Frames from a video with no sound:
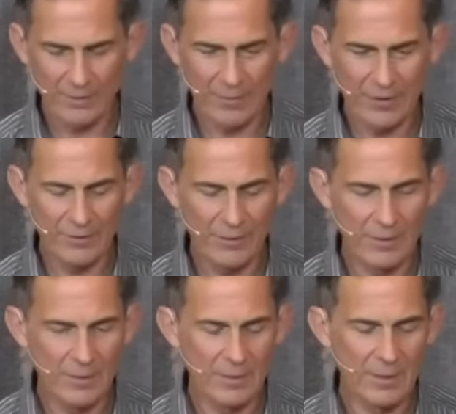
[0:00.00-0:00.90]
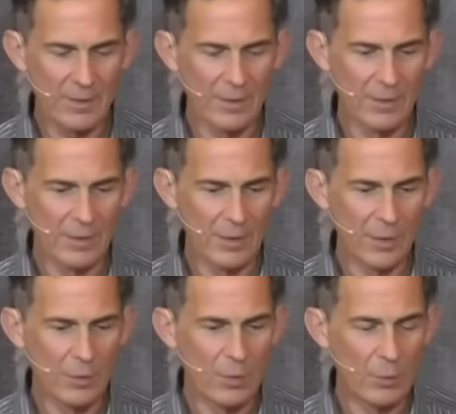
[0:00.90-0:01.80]
The reason
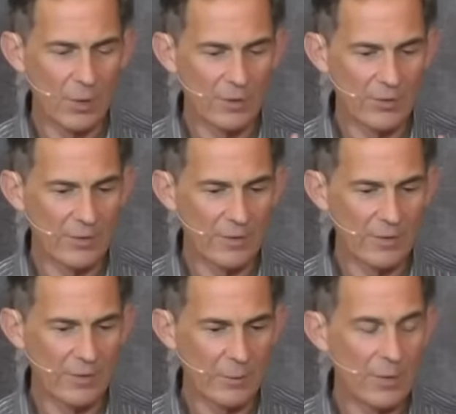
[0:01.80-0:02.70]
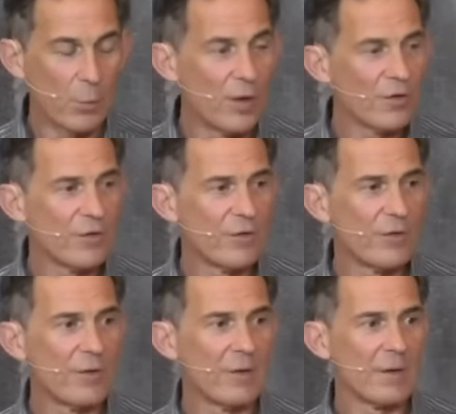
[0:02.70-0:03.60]
we
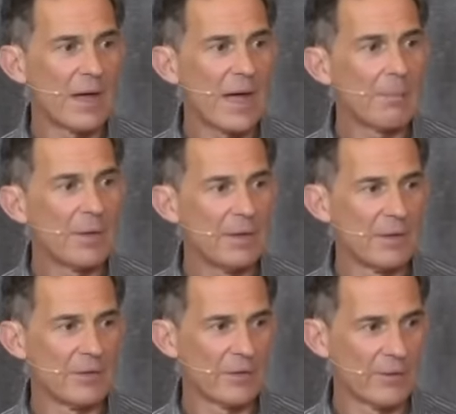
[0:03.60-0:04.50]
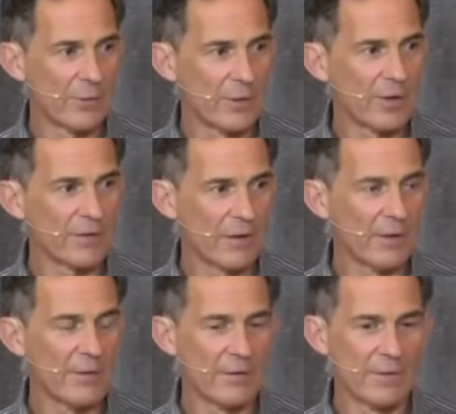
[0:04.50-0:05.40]
wish happiness for
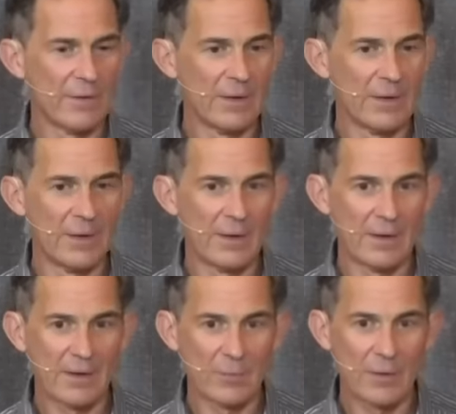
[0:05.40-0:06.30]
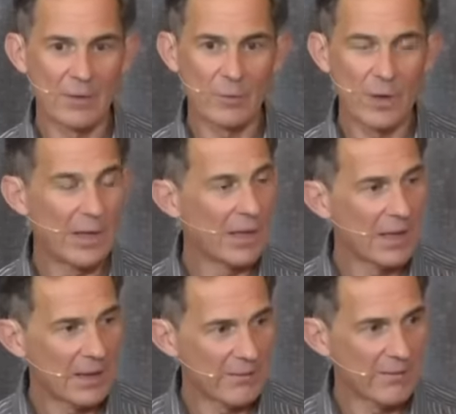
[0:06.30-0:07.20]
ourselves is because we
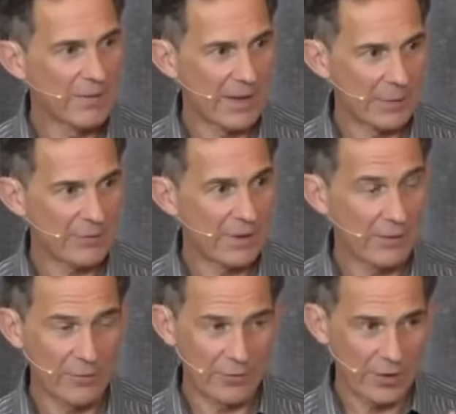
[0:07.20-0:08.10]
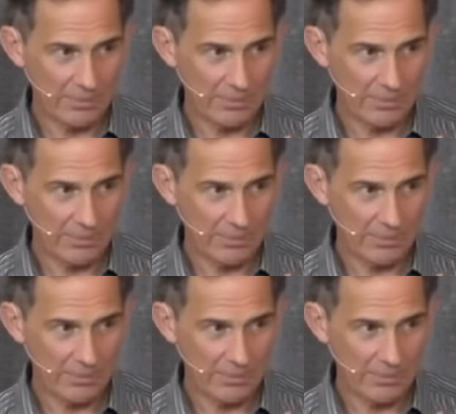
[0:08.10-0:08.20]
love ourselves, not